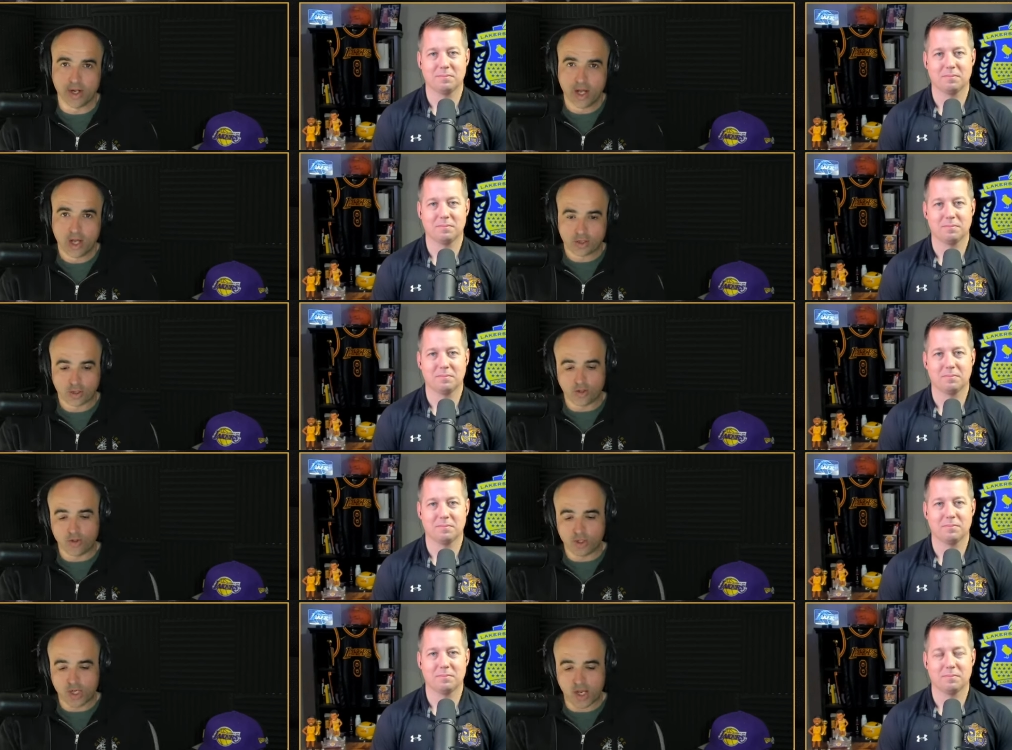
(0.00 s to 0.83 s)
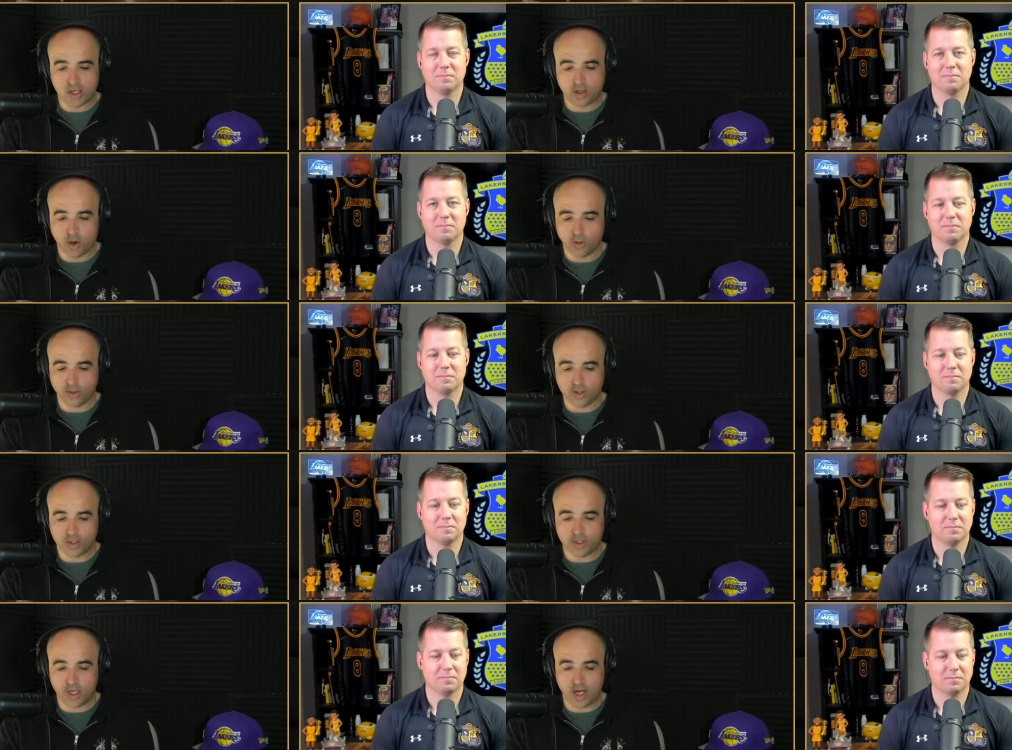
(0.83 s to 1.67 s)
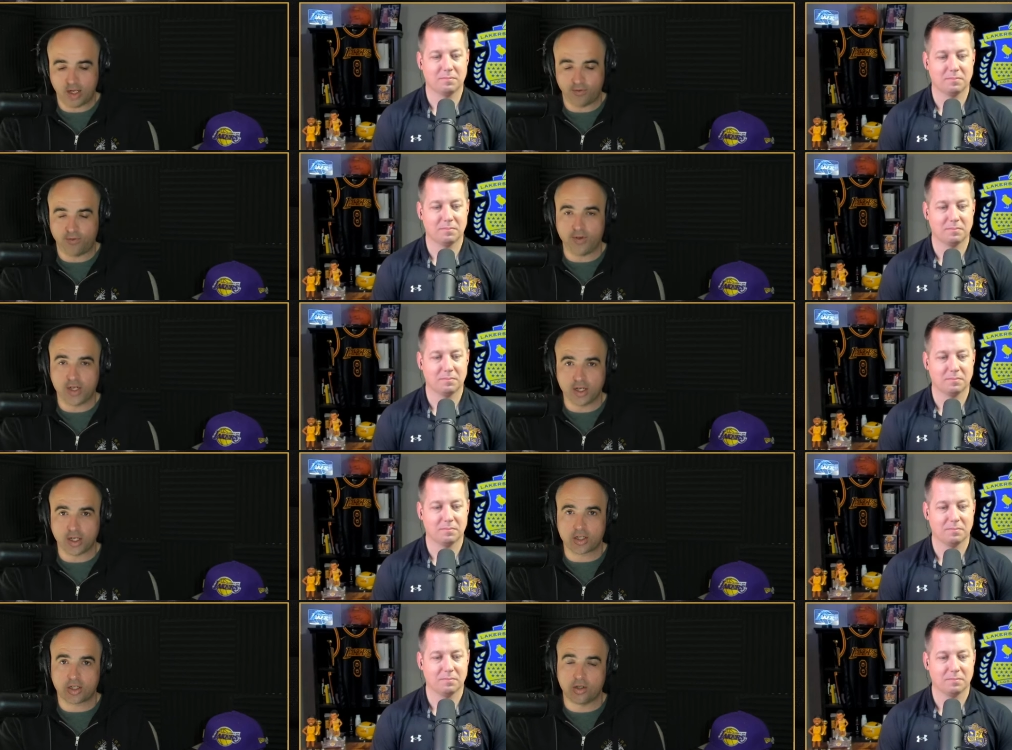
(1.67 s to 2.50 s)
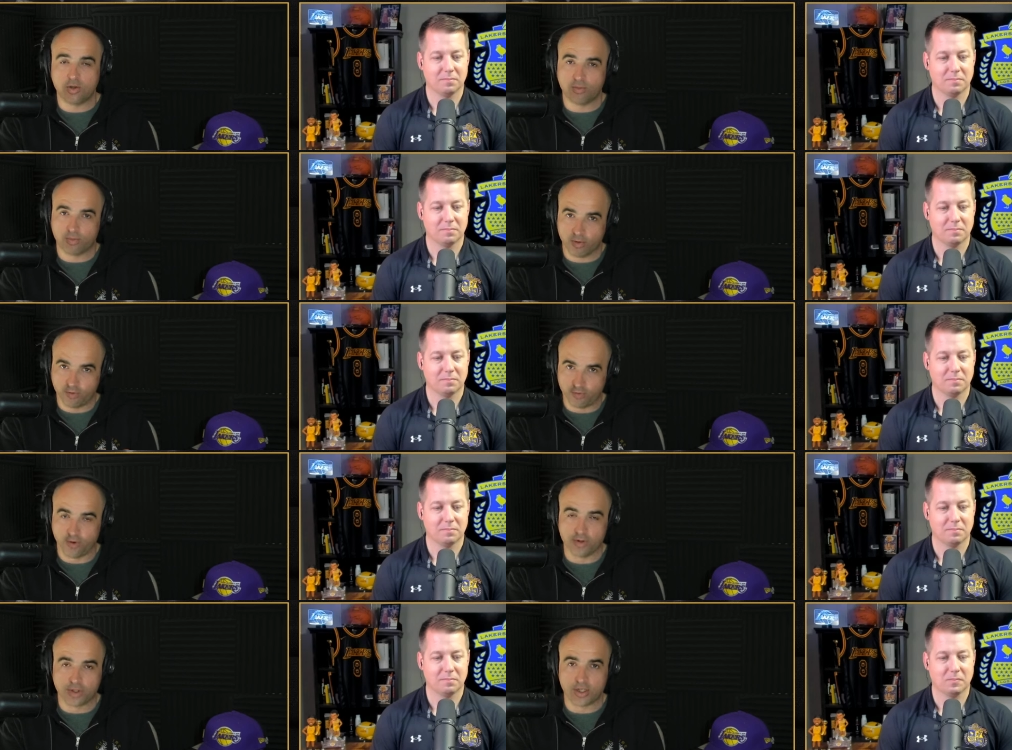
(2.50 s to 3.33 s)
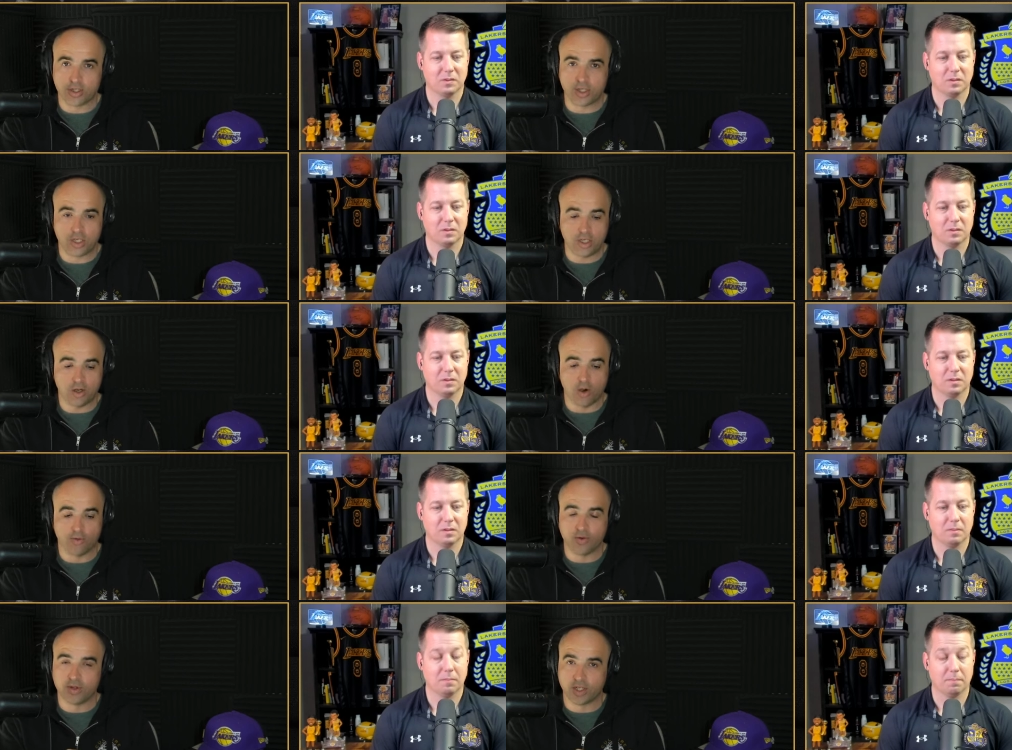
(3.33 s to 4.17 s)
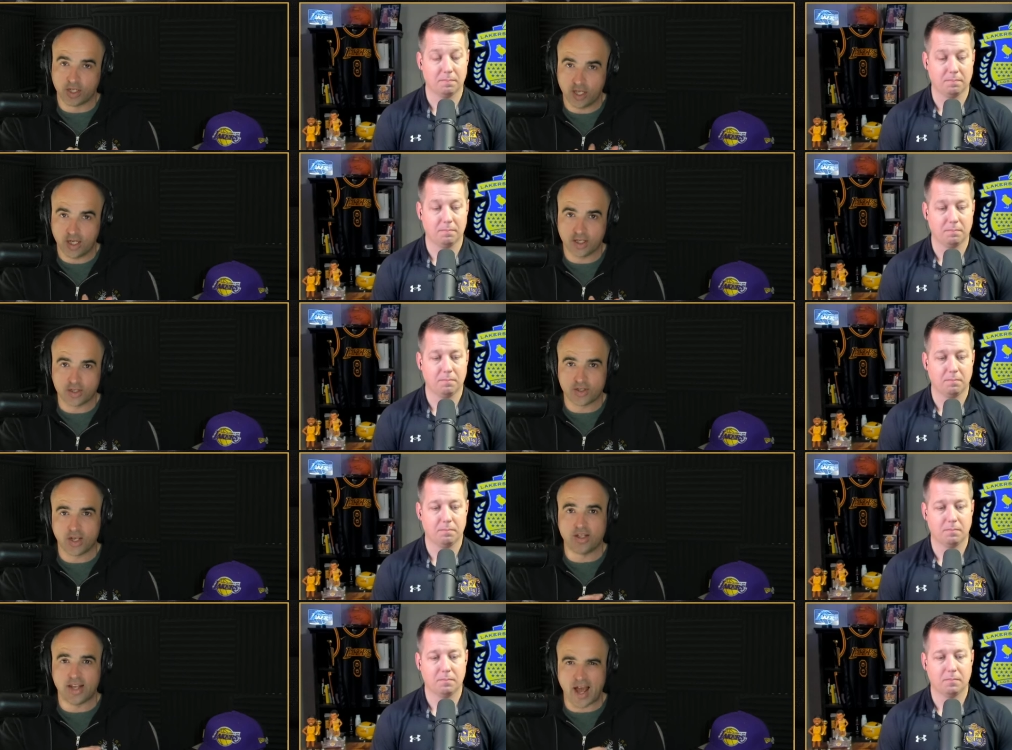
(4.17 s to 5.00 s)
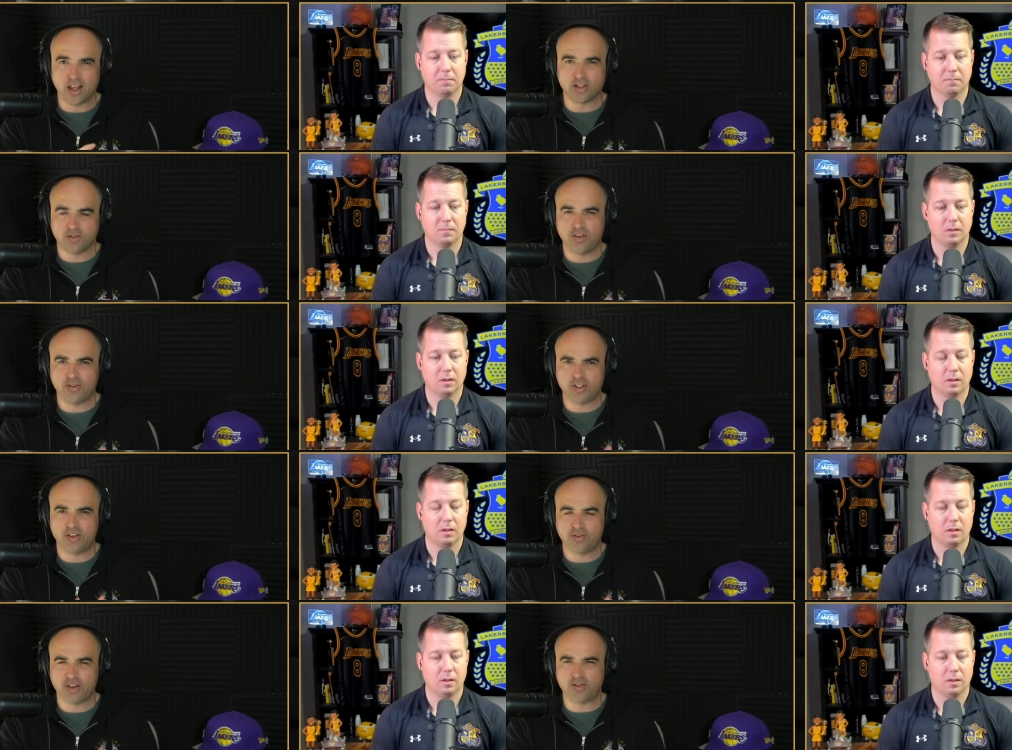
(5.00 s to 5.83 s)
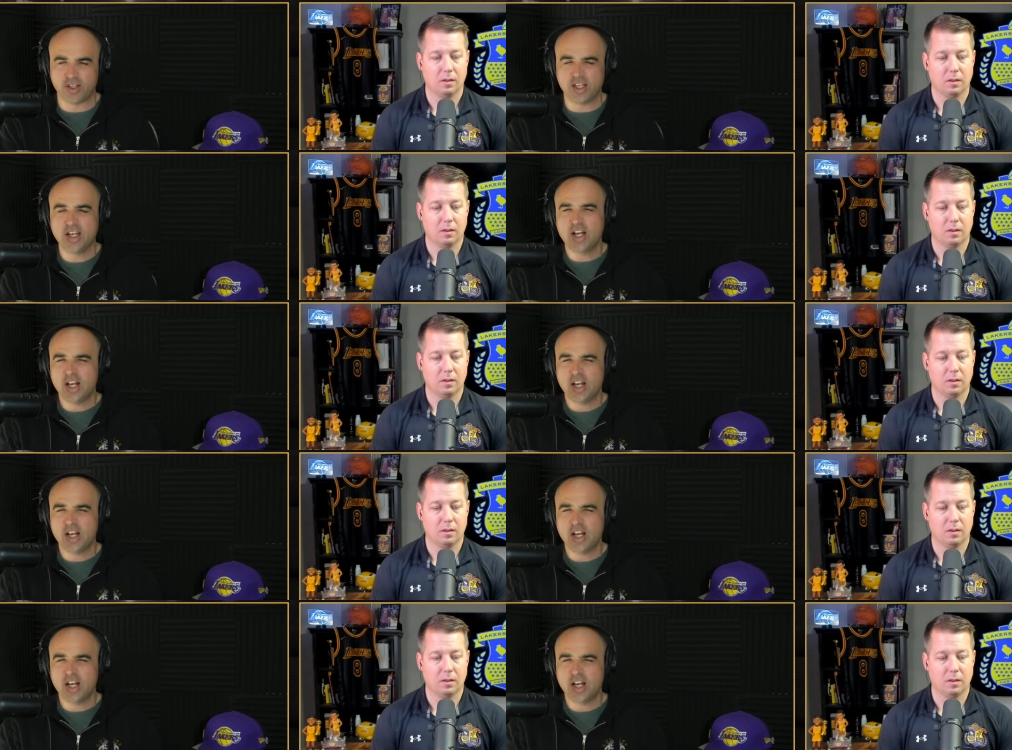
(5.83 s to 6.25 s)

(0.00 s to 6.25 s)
Speaker 1: So you say Golden State, Phoenix, you'd prefer to see over the mm-hmm. Kings mm-hmm. in Dallas 50 50.